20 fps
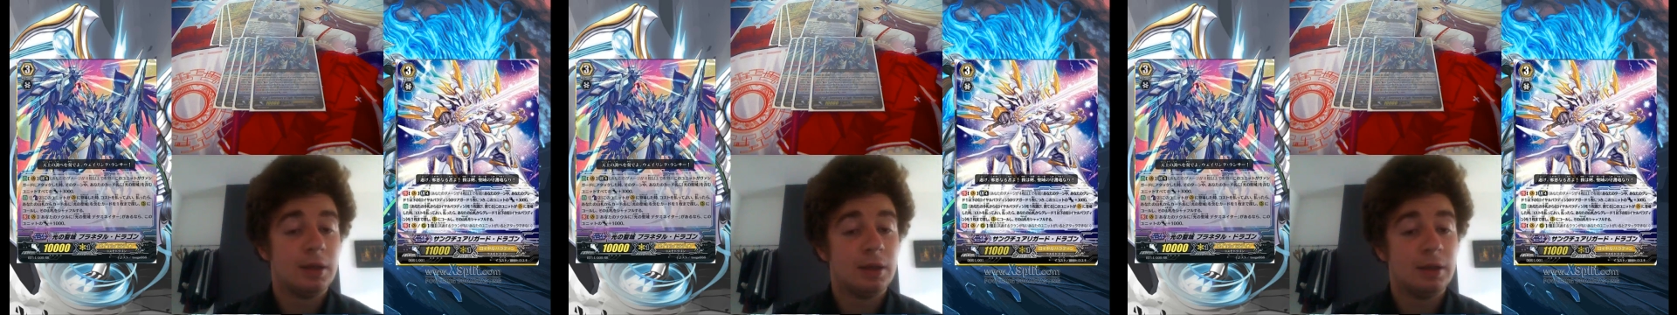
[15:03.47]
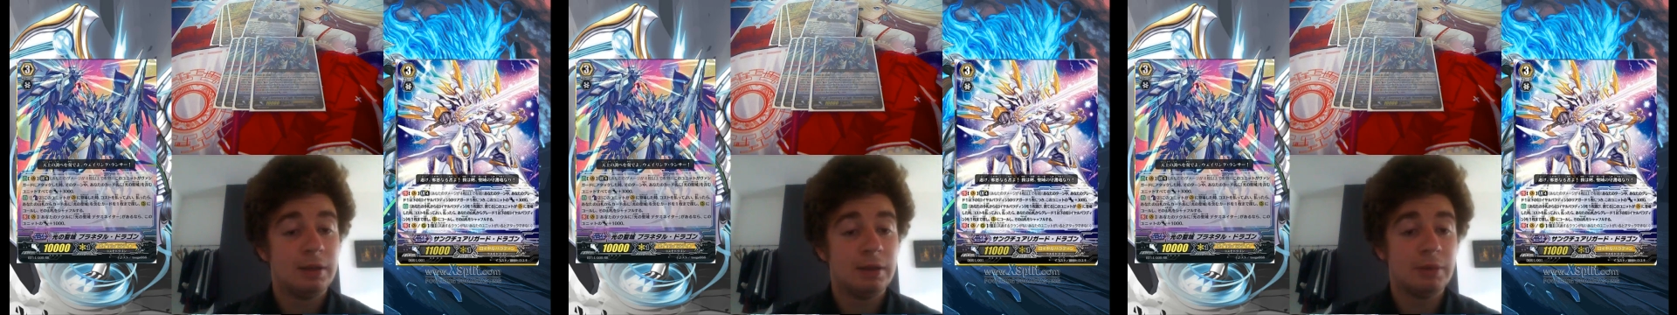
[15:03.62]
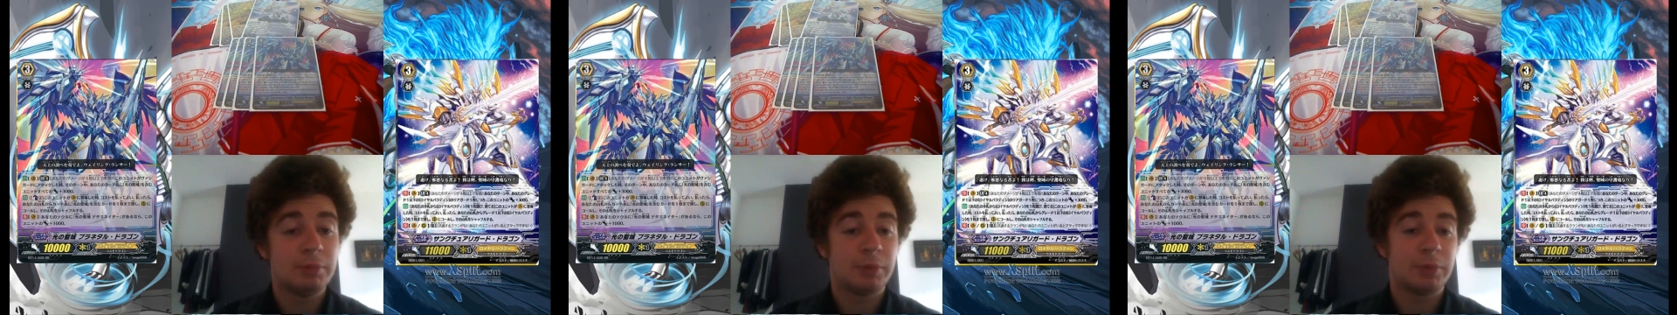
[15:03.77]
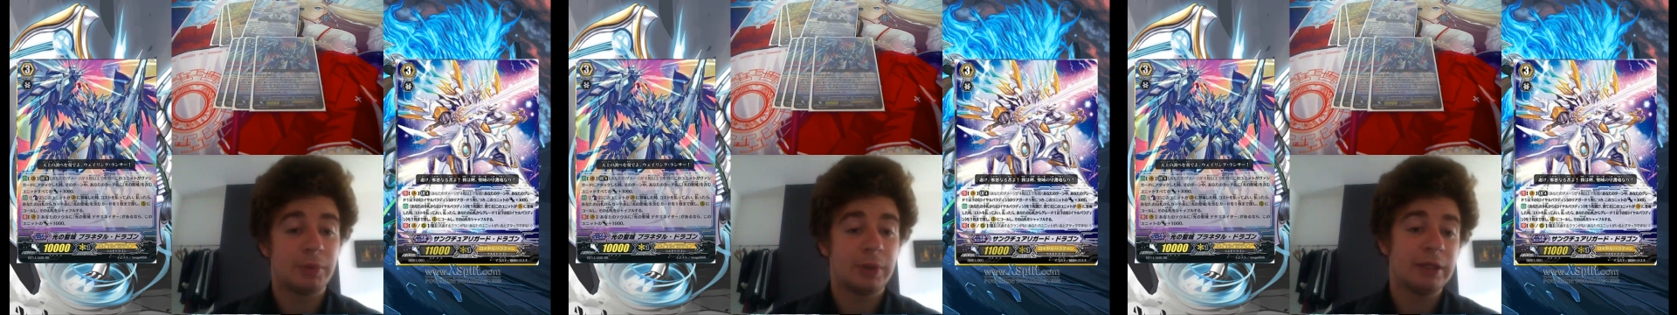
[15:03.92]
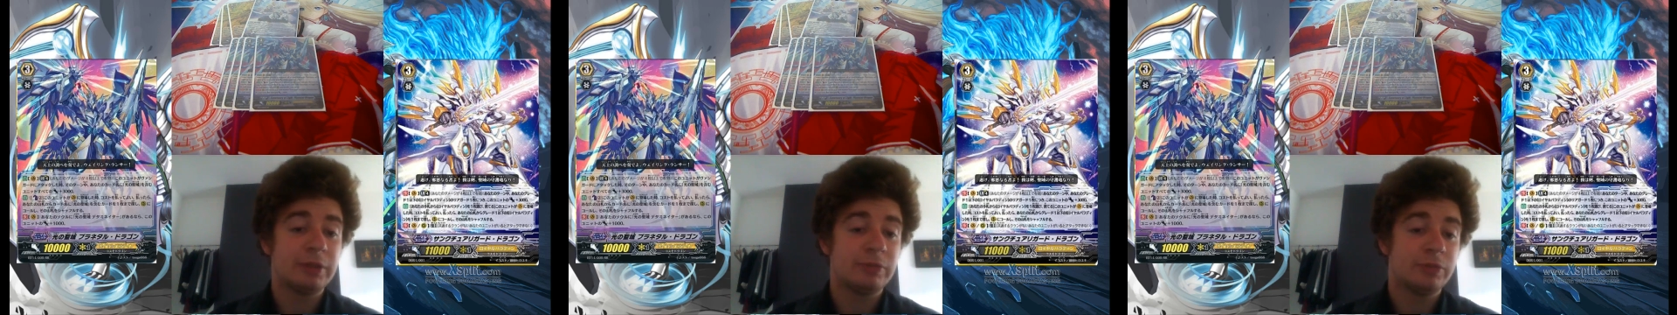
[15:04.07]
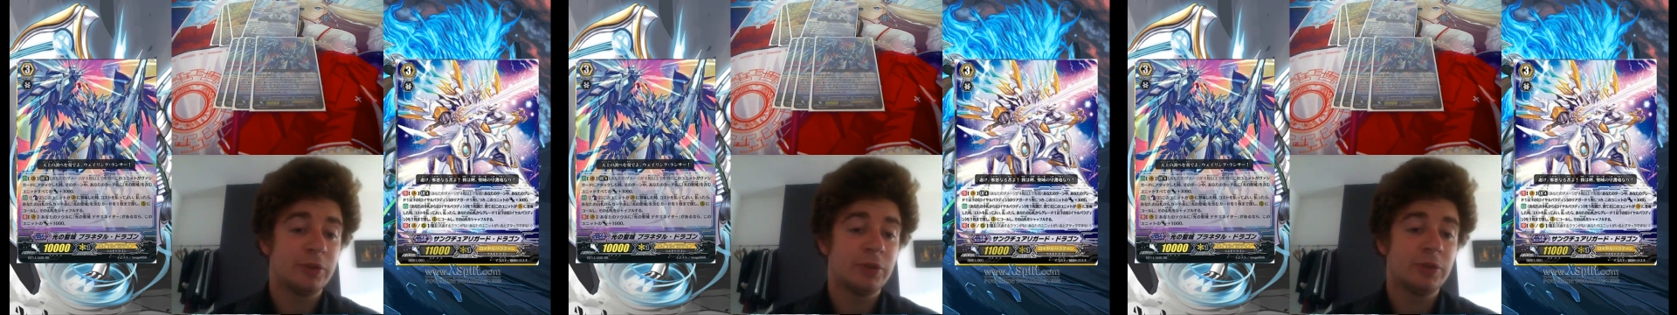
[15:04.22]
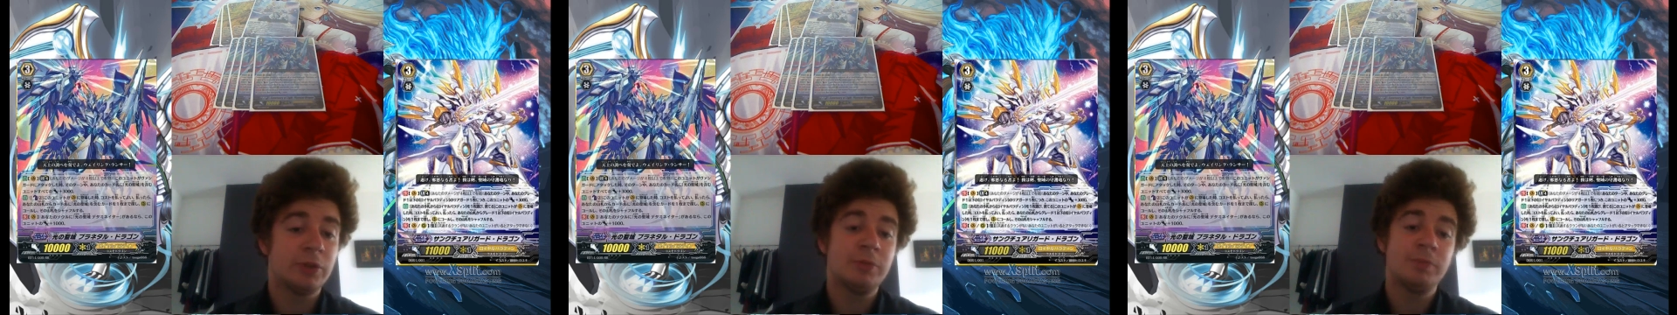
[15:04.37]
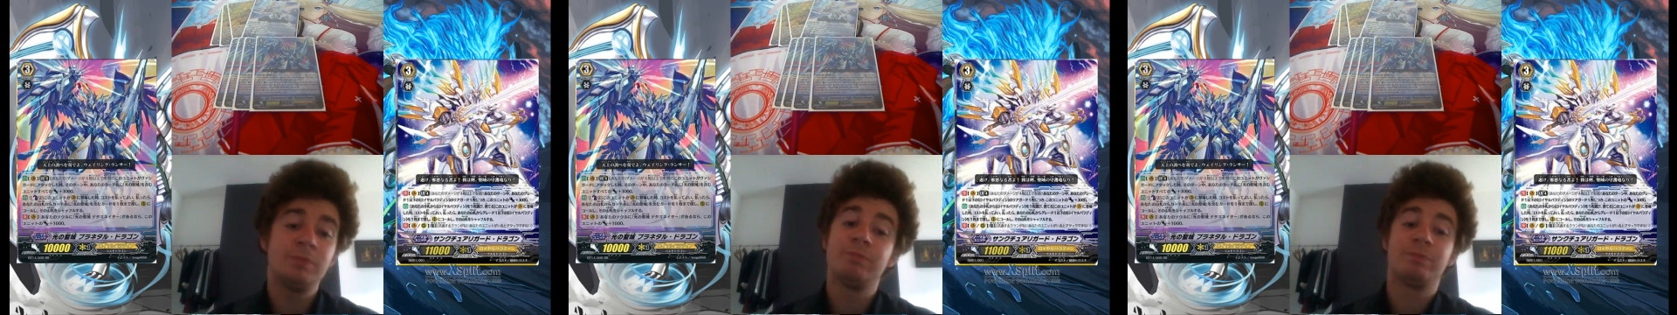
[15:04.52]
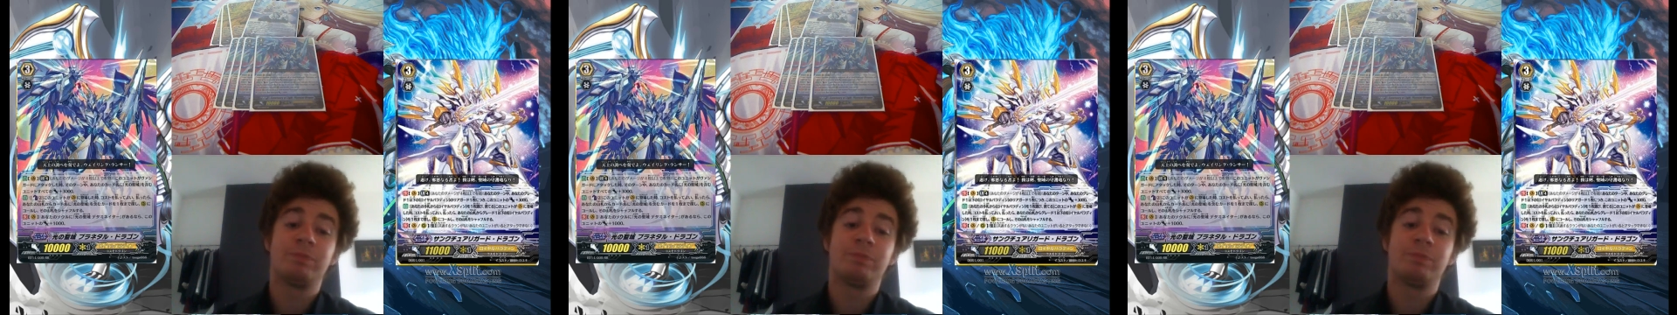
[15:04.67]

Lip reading: limit break 4.